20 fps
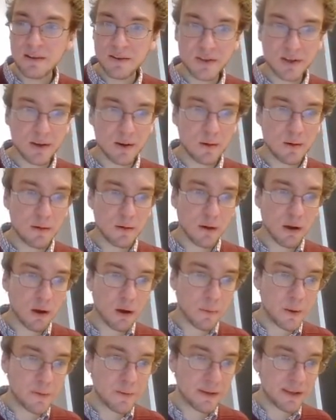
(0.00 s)
So
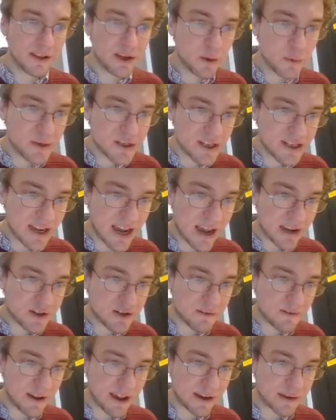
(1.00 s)
all we really do is
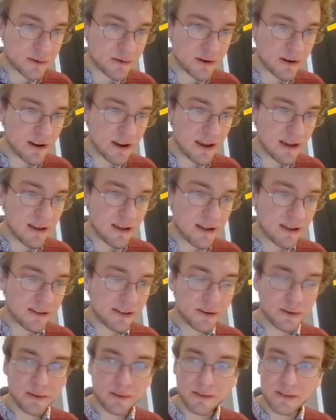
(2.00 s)
attach a
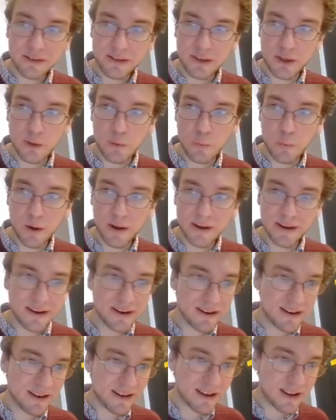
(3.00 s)
little
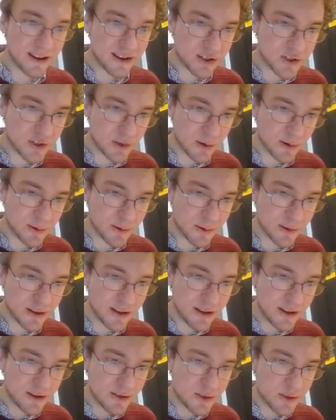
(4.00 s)
U1
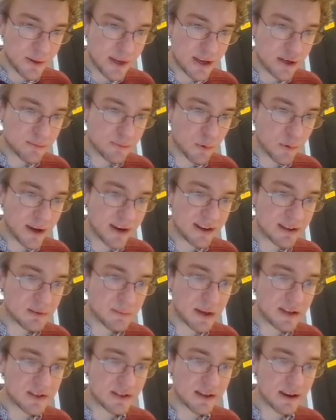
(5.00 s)
circle to each point at
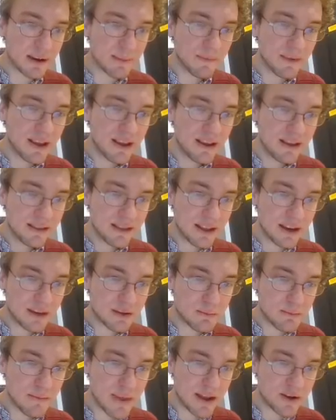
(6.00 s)
spacetime that
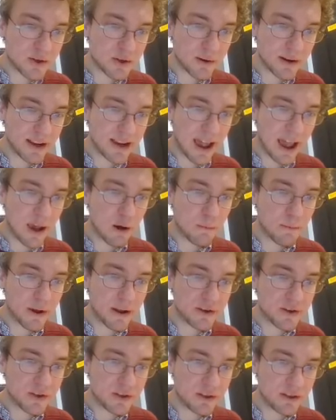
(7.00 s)
is measuring how
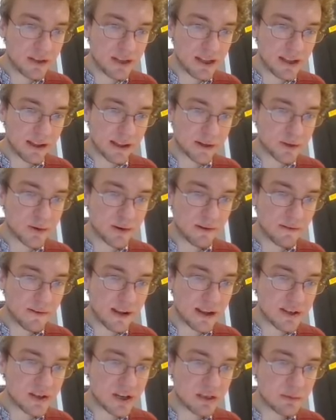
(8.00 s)
much the electron
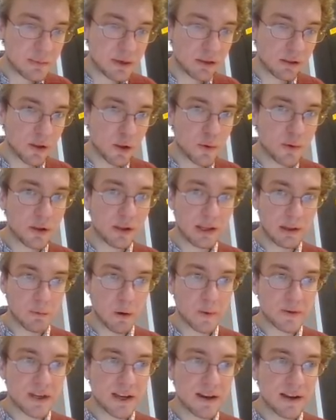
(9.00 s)
phase has been locally
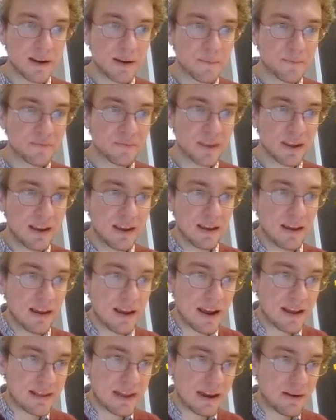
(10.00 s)
rotated.
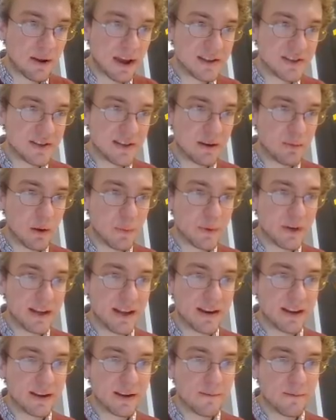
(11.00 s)
And then I said we would
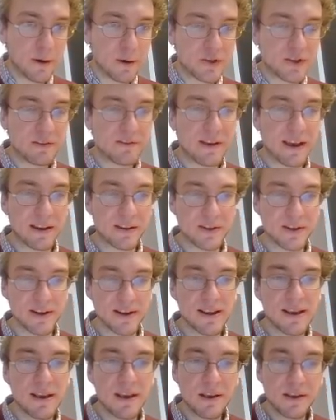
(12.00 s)
need a conversion
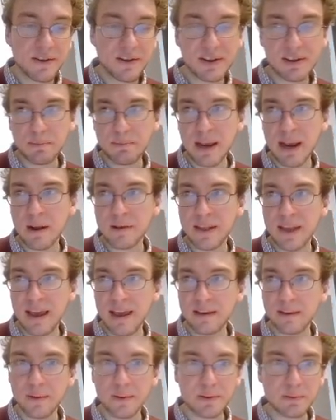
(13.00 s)
factor to compare the
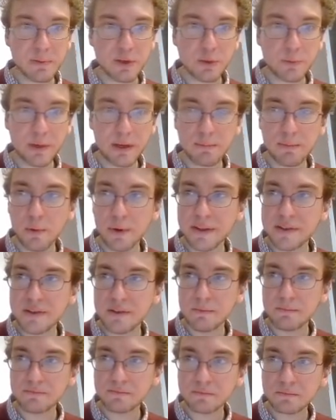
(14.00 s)
angles between
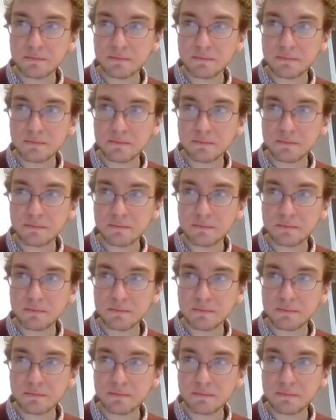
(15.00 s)
points.